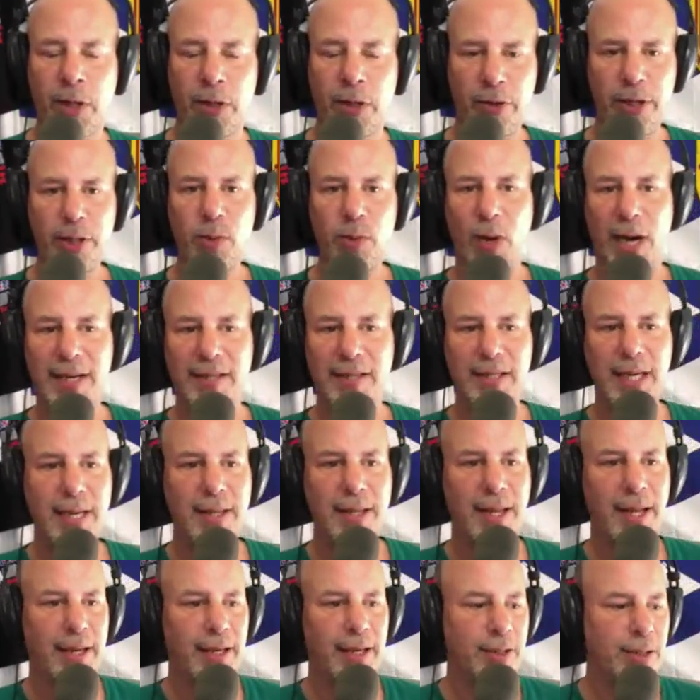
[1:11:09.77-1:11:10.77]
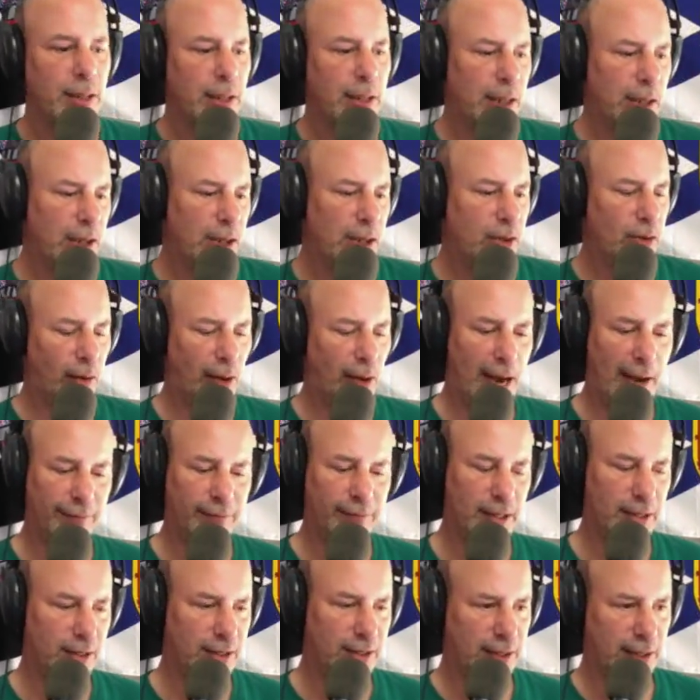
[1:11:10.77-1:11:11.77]
The reason why I say that is you'll
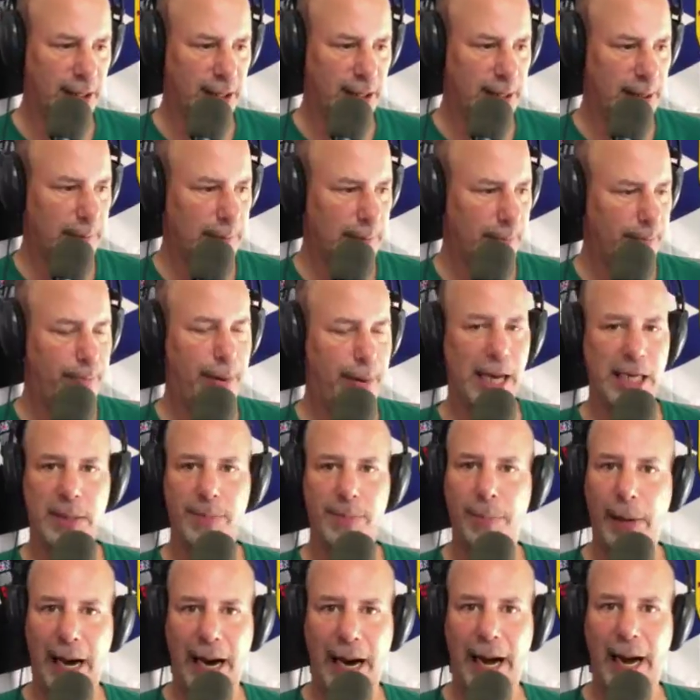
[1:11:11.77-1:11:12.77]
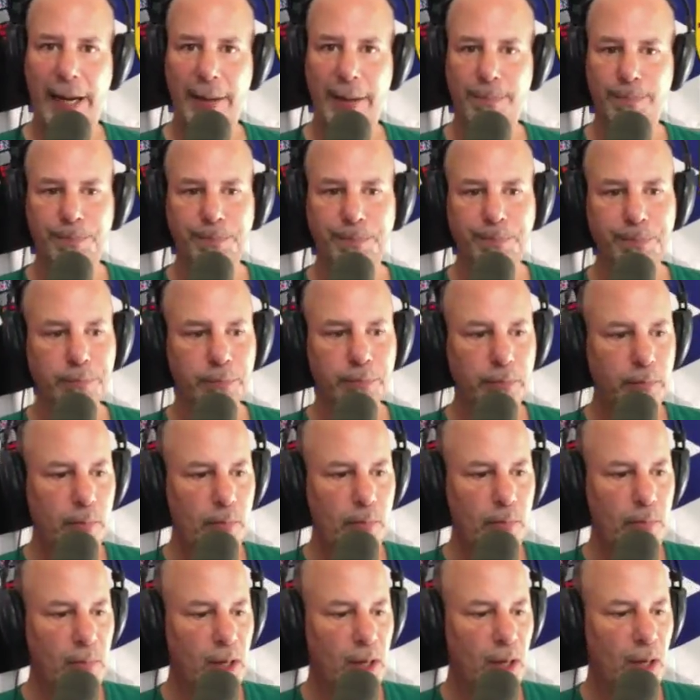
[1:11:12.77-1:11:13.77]
often see Best Buy
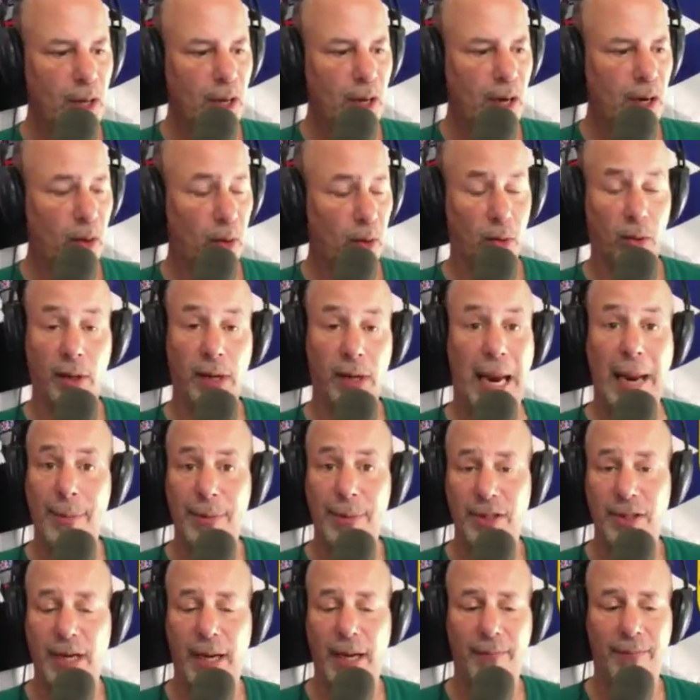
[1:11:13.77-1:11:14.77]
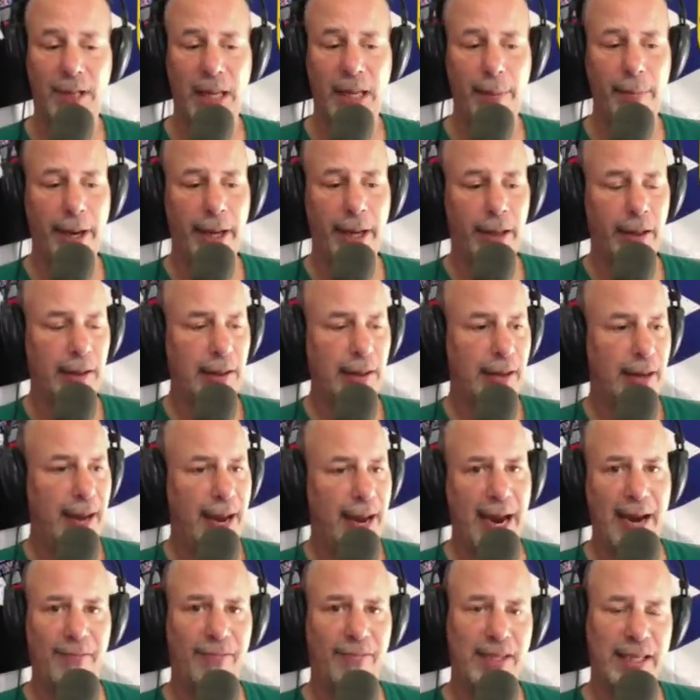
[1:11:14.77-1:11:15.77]
or Amazon, for that matter,
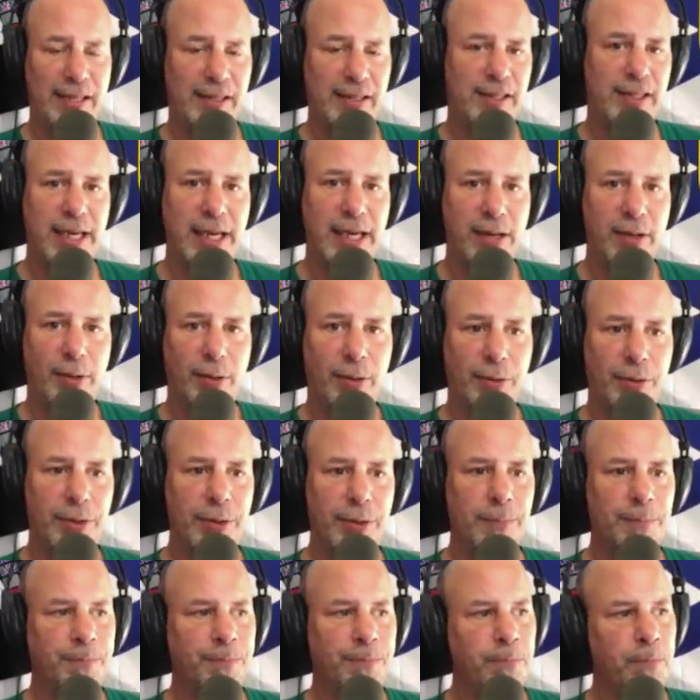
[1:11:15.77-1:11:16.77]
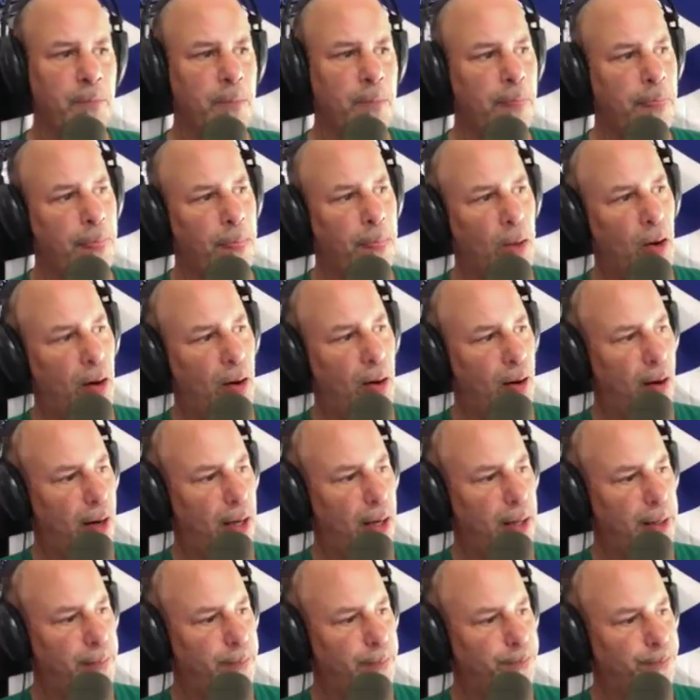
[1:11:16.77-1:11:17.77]
have these deals
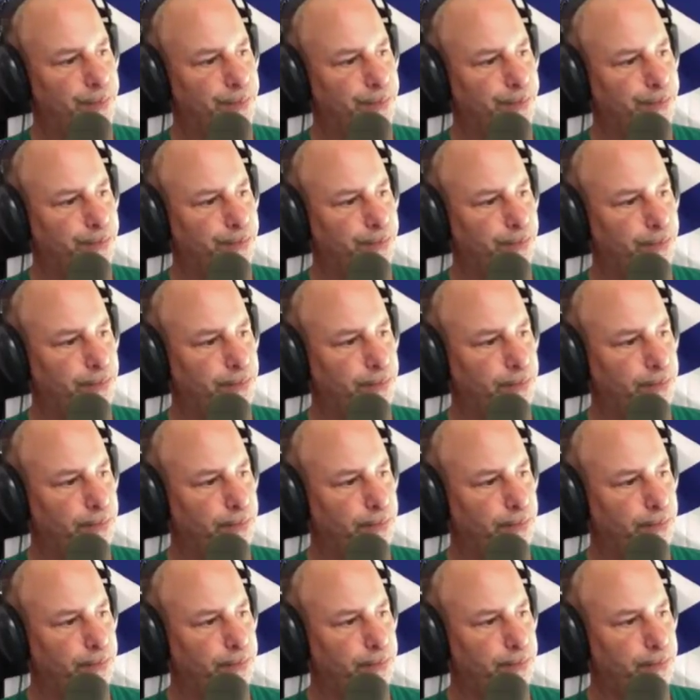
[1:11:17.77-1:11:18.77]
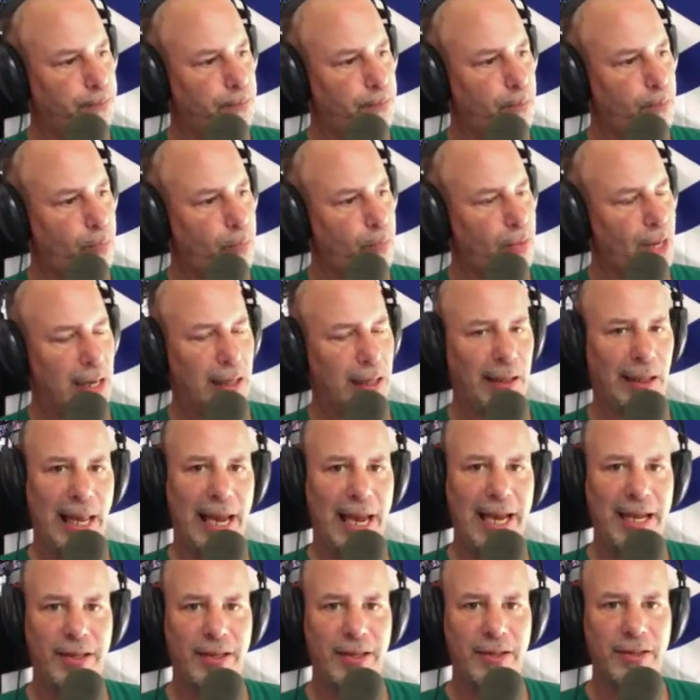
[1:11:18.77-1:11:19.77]
on a
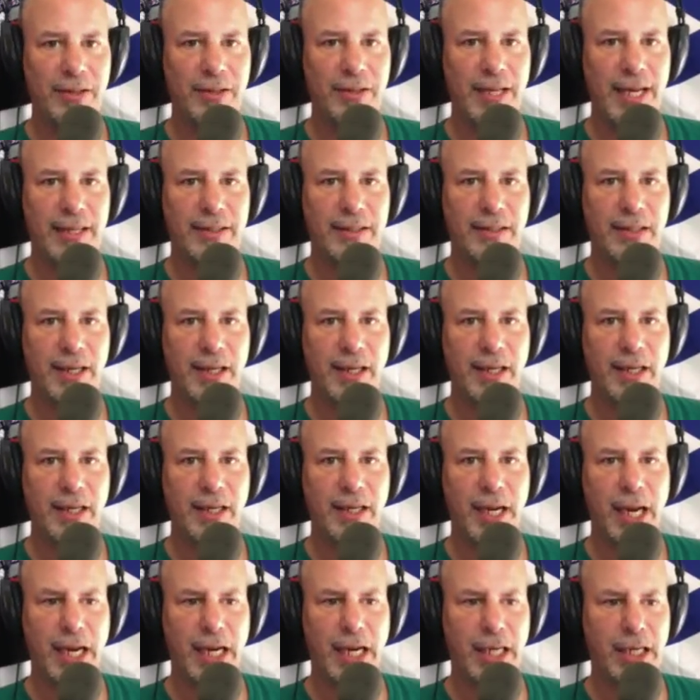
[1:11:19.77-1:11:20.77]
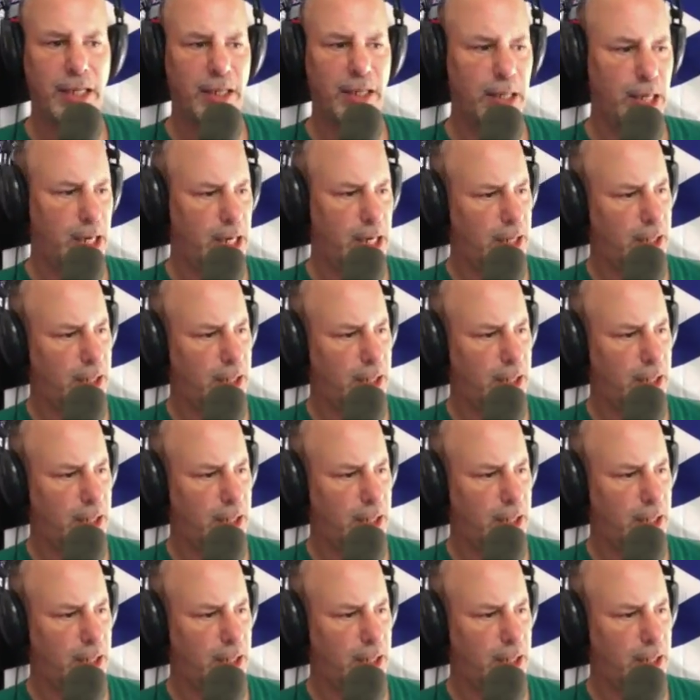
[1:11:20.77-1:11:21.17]
lens that's a